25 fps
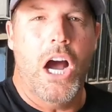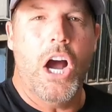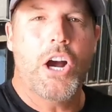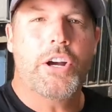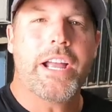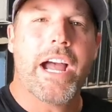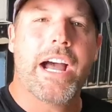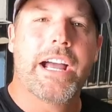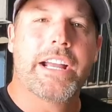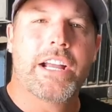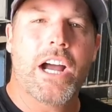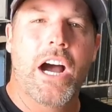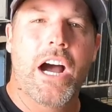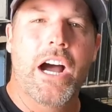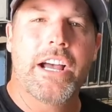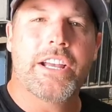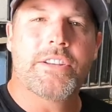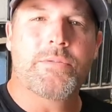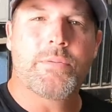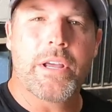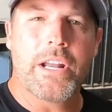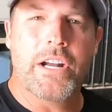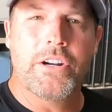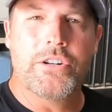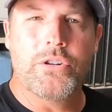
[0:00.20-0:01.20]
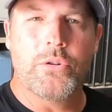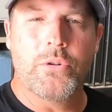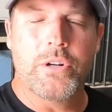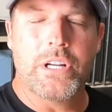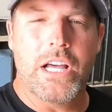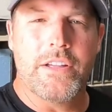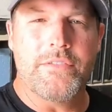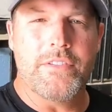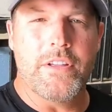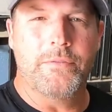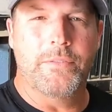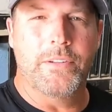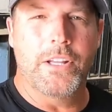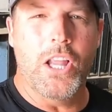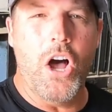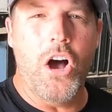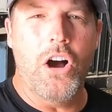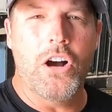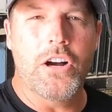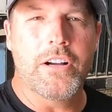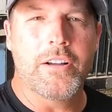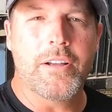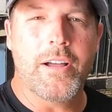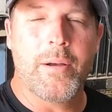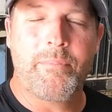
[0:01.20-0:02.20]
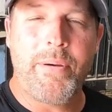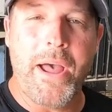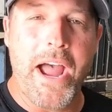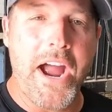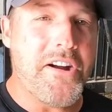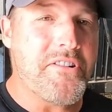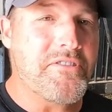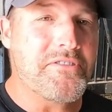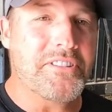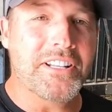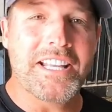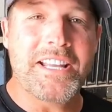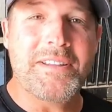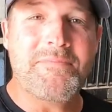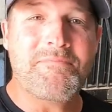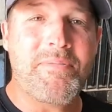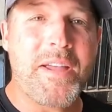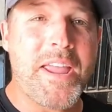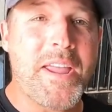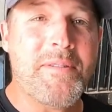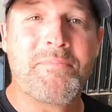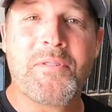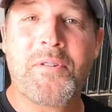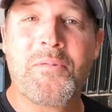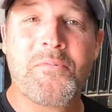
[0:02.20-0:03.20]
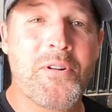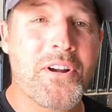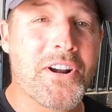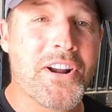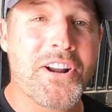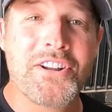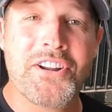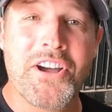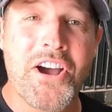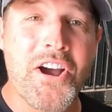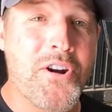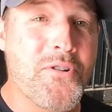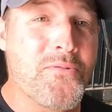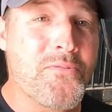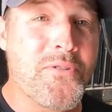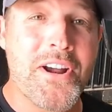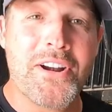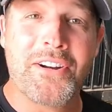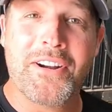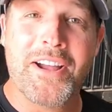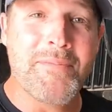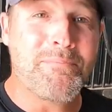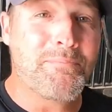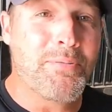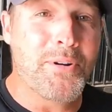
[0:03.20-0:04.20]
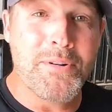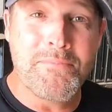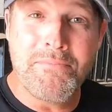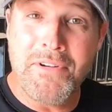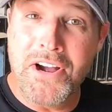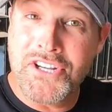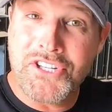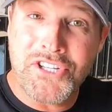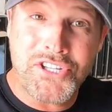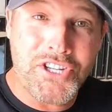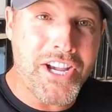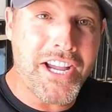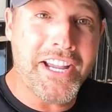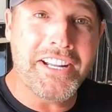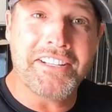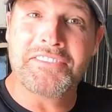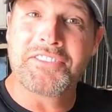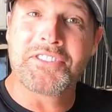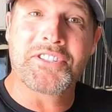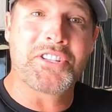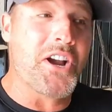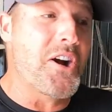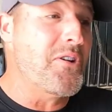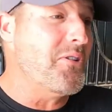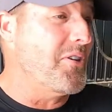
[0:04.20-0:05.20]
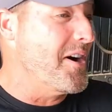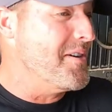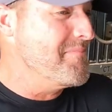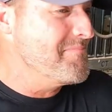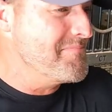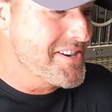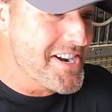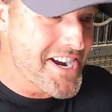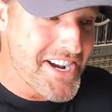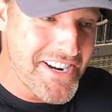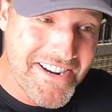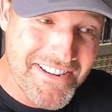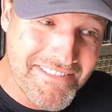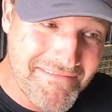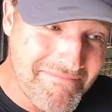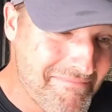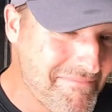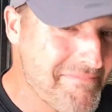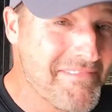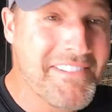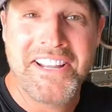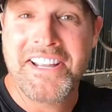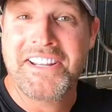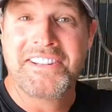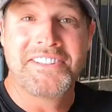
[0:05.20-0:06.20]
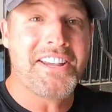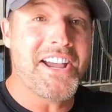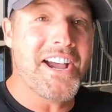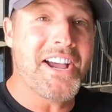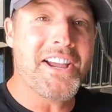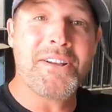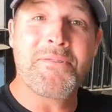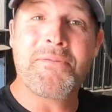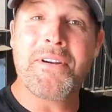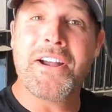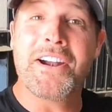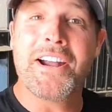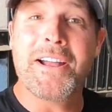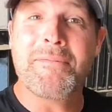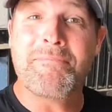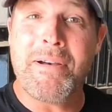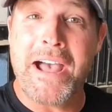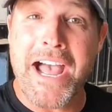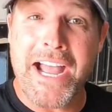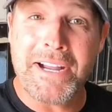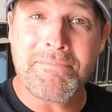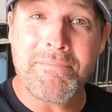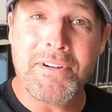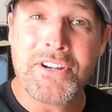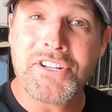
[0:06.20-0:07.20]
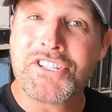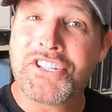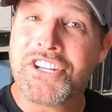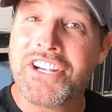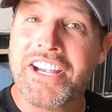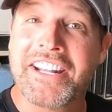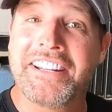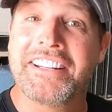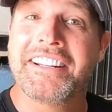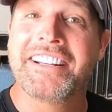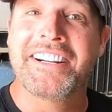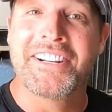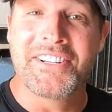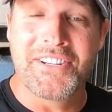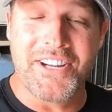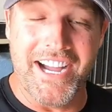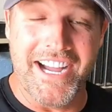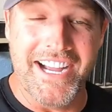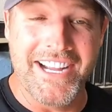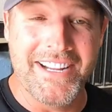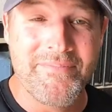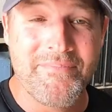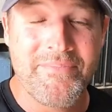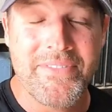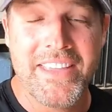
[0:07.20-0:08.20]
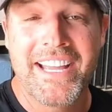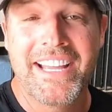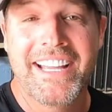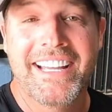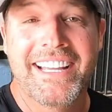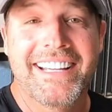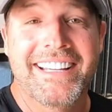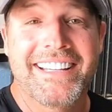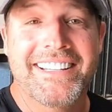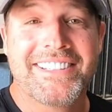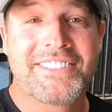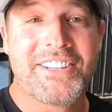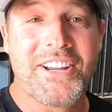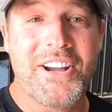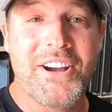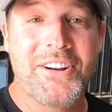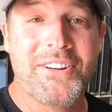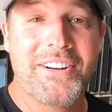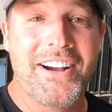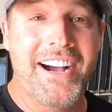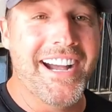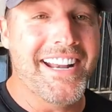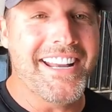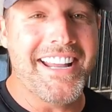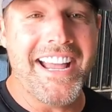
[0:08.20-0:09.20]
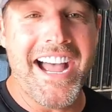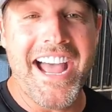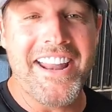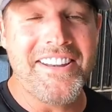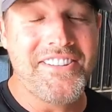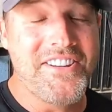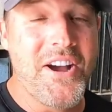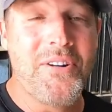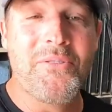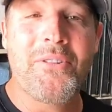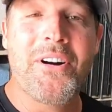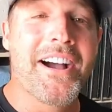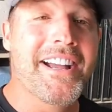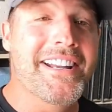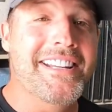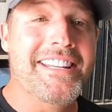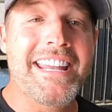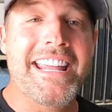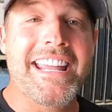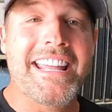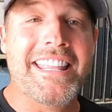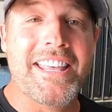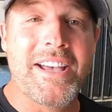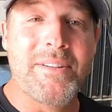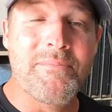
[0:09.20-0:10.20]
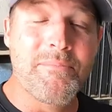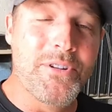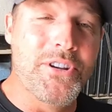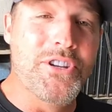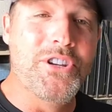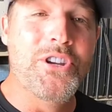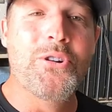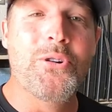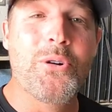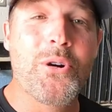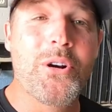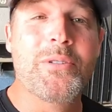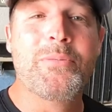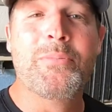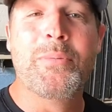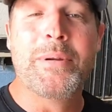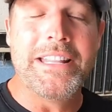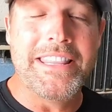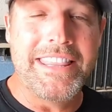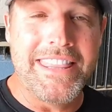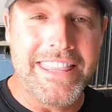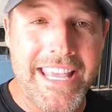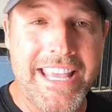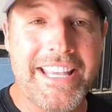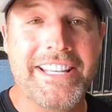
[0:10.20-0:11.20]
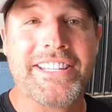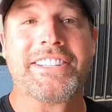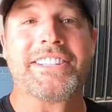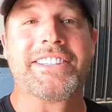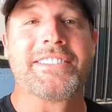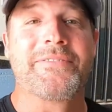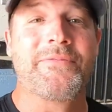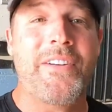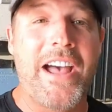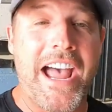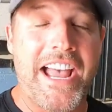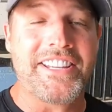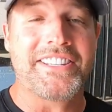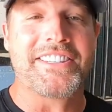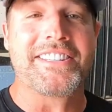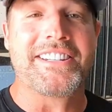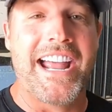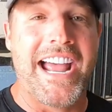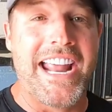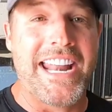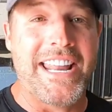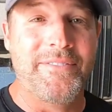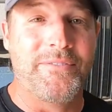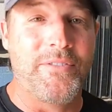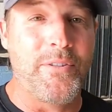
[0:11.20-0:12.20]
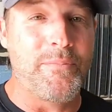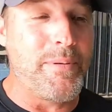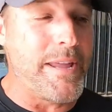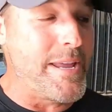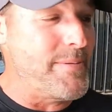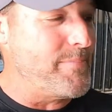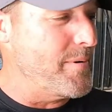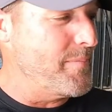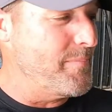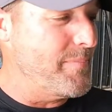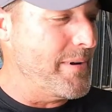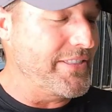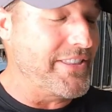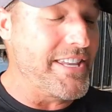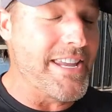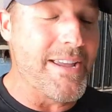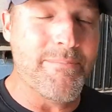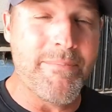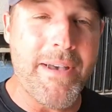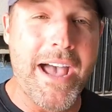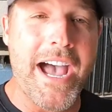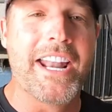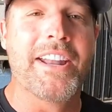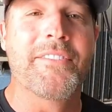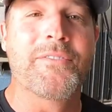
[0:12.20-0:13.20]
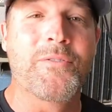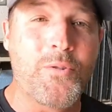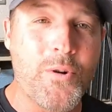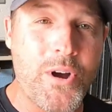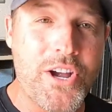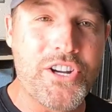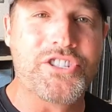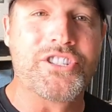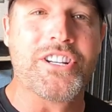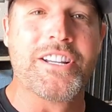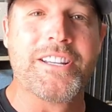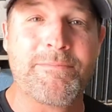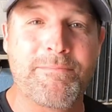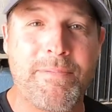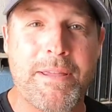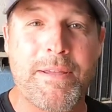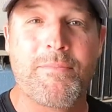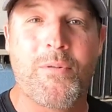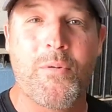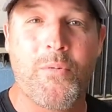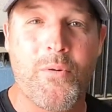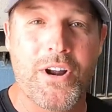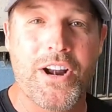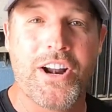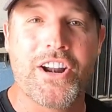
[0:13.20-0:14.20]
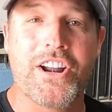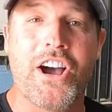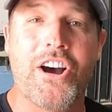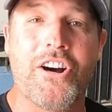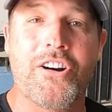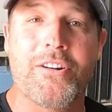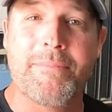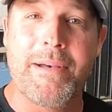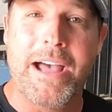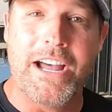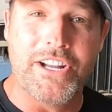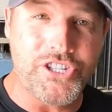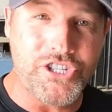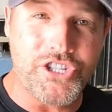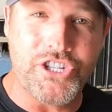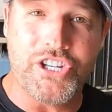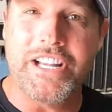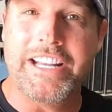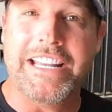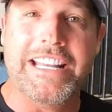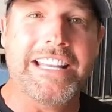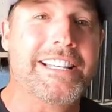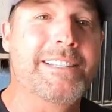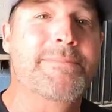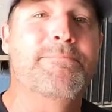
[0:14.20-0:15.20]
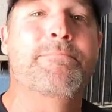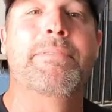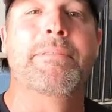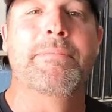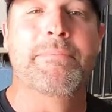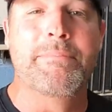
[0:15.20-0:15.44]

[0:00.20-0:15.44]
Okay, guys, we're going to do another vlog. Apparently, people want to know where I put my shit, so I'm going to tell you where I pack my shit, okay? So I had no idea that manure would be this fascinating for people, but the amount of questions people want to know about shit is